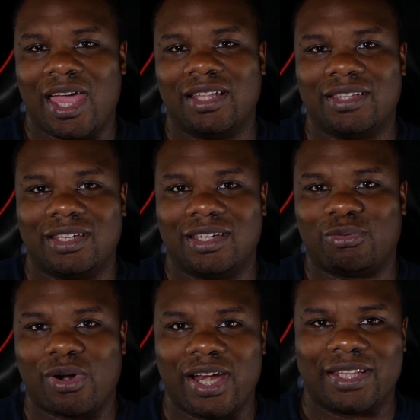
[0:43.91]
at
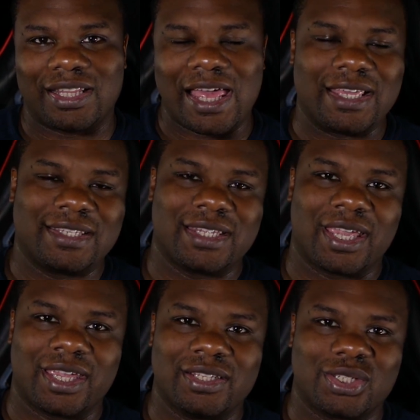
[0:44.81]
the right at the last
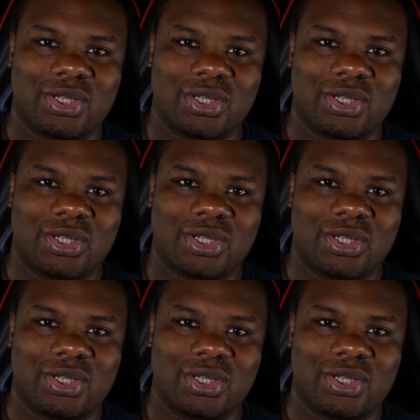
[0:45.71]
second.